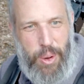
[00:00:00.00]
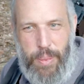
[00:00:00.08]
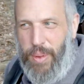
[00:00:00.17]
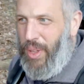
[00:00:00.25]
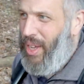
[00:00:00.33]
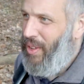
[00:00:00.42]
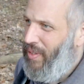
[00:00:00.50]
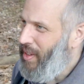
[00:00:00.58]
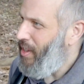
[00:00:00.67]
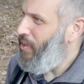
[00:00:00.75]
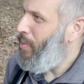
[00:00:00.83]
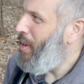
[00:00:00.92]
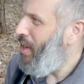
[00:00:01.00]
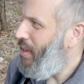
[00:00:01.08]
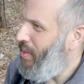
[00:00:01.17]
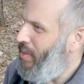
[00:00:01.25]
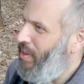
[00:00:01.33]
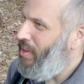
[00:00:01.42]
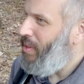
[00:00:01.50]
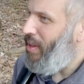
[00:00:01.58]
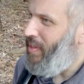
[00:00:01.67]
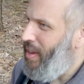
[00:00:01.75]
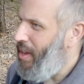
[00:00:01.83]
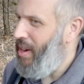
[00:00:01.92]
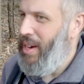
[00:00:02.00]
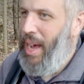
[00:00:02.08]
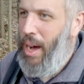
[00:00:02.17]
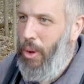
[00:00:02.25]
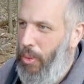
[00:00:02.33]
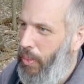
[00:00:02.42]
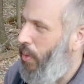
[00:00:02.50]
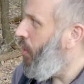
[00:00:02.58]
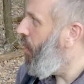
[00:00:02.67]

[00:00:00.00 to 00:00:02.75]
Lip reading: hopefully he sees me and lets out an owl